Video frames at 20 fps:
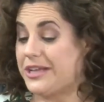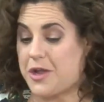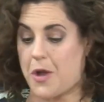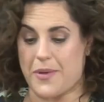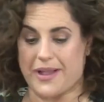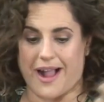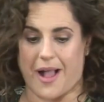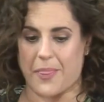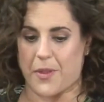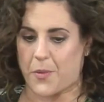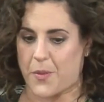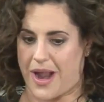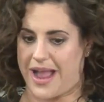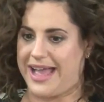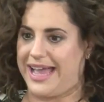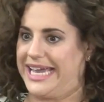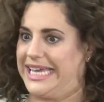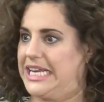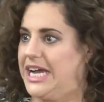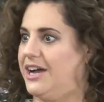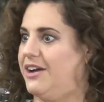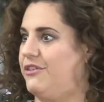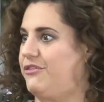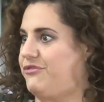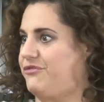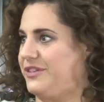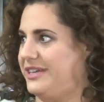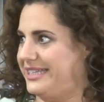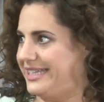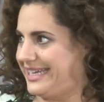going on the ride
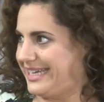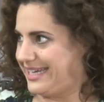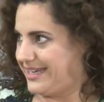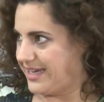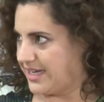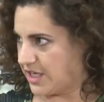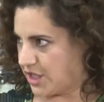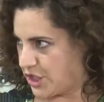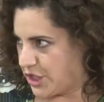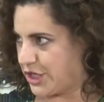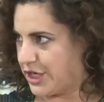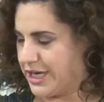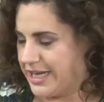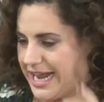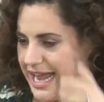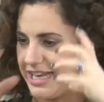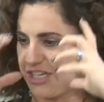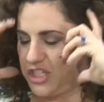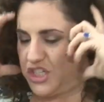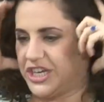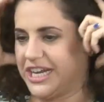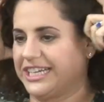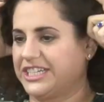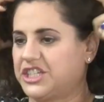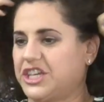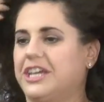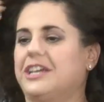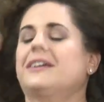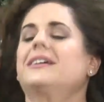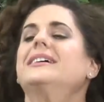of feeling good and
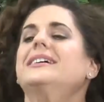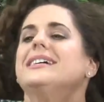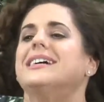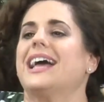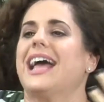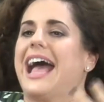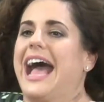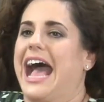changing